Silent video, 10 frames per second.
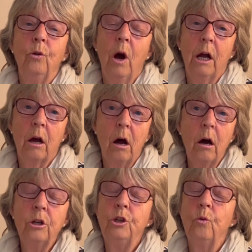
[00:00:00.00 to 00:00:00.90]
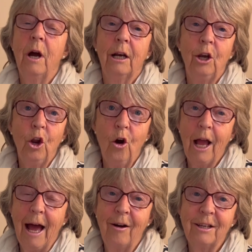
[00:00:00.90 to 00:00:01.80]
work hard, you work
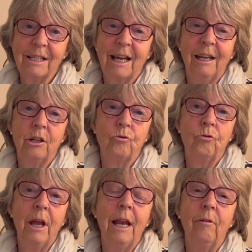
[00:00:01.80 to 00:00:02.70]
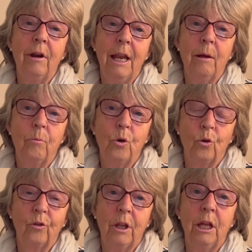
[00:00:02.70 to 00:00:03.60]
long hours, and it's really, really
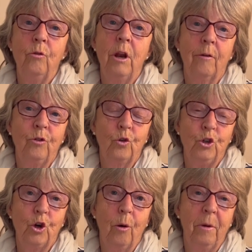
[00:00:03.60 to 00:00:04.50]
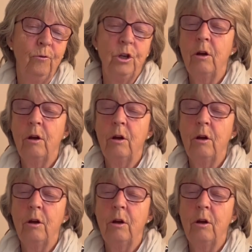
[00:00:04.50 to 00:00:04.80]
important that you love your job.